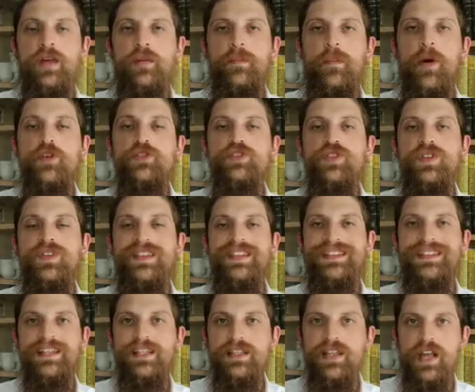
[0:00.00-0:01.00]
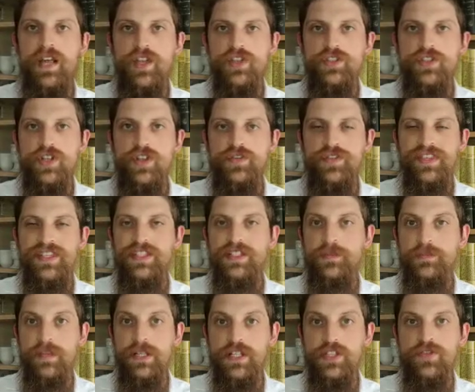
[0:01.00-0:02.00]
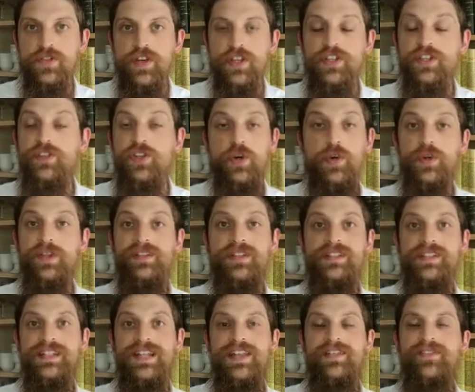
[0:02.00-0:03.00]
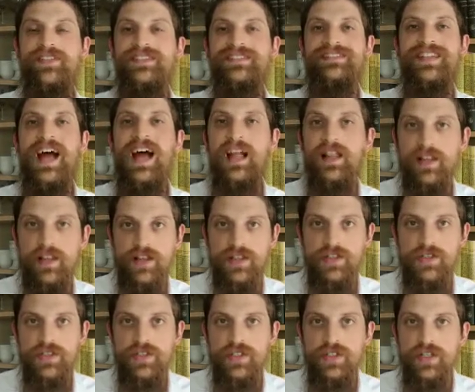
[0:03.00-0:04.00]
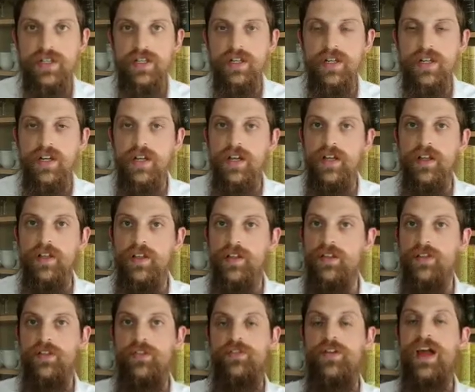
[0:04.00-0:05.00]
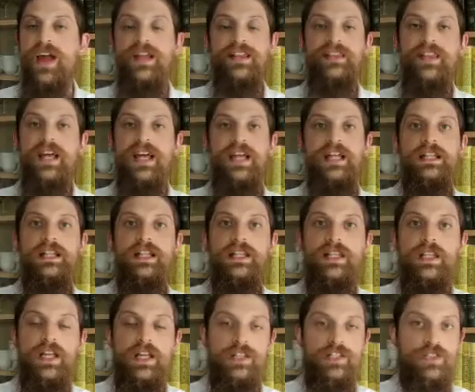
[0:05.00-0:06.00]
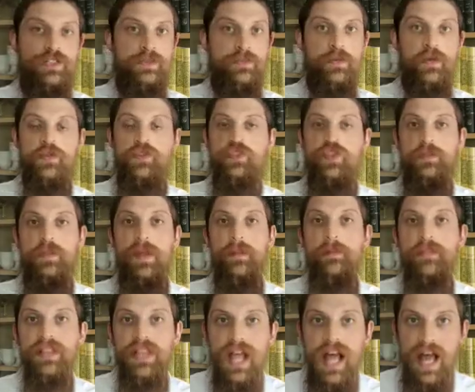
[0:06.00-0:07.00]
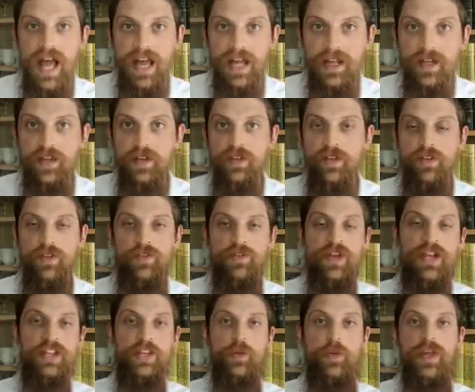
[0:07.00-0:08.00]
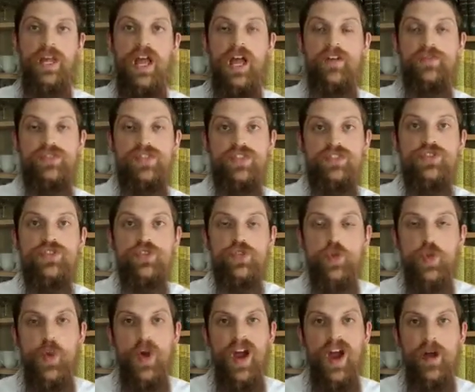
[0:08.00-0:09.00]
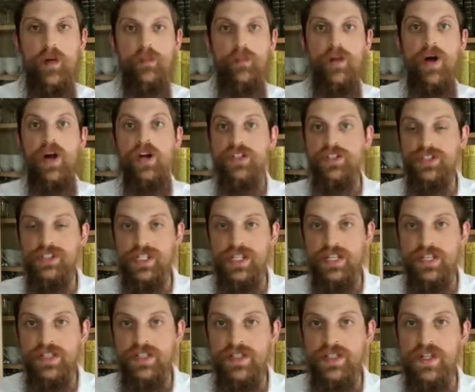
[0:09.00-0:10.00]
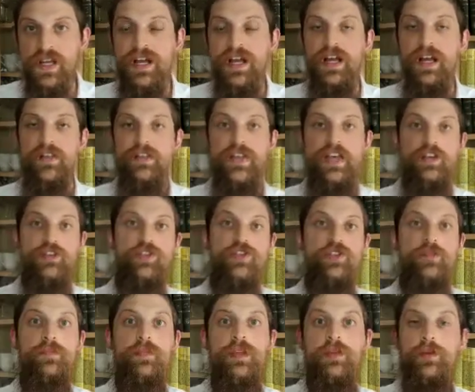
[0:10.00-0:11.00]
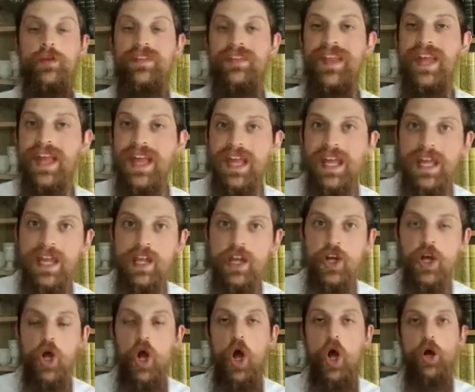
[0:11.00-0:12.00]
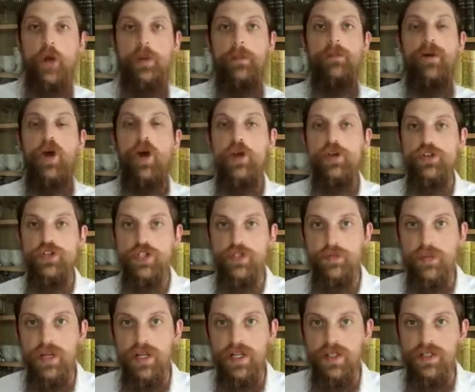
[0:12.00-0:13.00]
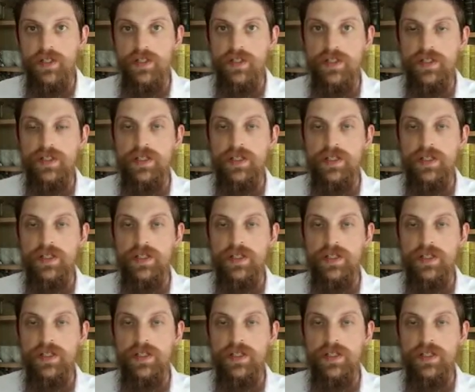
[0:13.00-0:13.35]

Most of the details of this mitzvah, the Torah doesn't even tell us. The fact that they're supposed to be black, the fact that we have these square boxes, they should be with ink on a parchment,